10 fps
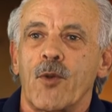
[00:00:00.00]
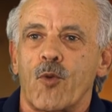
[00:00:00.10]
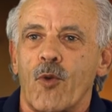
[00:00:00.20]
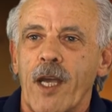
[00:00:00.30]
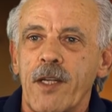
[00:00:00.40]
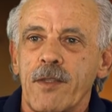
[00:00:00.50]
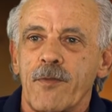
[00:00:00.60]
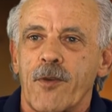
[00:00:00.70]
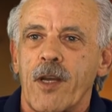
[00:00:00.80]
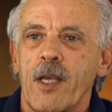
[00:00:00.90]
the right
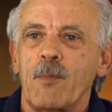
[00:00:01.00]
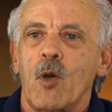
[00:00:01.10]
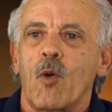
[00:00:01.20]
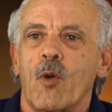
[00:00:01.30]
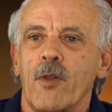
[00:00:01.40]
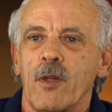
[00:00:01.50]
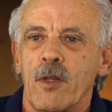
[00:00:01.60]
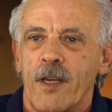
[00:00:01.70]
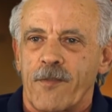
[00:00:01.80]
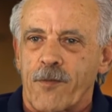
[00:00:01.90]
frame or the
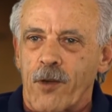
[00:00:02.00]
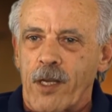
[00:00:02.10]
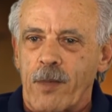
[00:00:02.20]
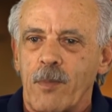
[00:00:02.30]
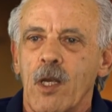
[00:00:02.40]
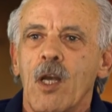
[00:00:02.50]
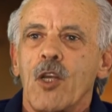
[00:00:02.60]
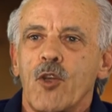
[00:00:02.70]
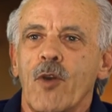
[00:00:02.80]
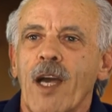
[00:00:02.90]
left frame,
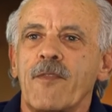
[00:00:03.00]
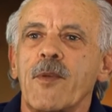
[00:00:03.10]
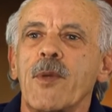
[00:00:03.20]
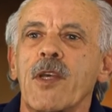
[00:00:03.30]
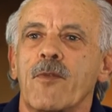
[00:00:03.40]
you have to be